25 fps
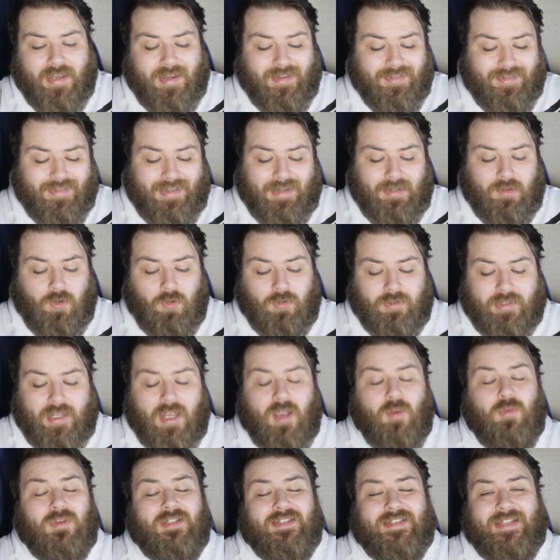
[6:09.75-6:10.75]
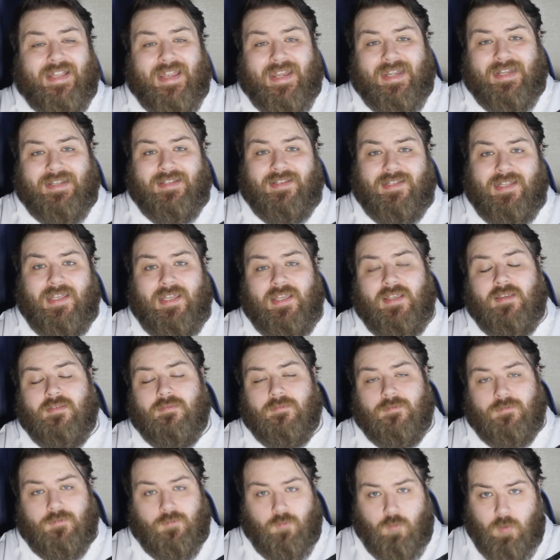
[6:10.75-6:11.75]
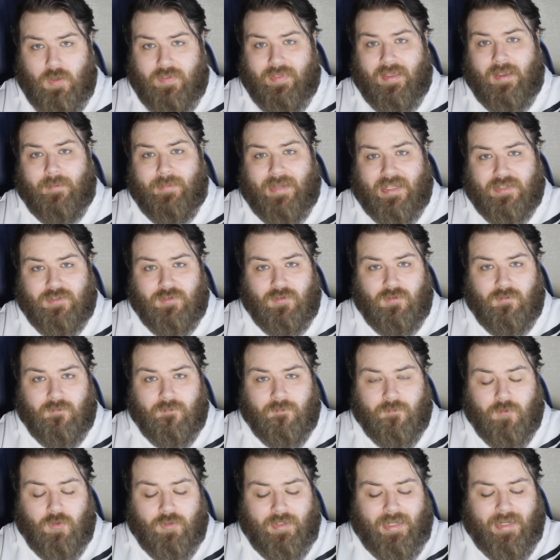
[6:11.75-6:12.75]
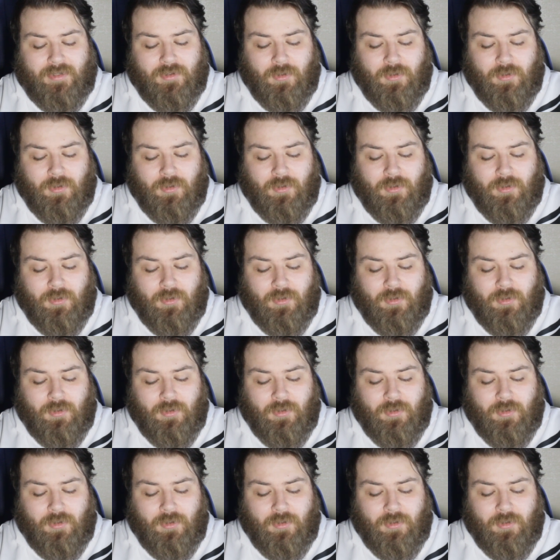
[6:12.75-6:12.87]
I think Hull KR will likely win that battle up front.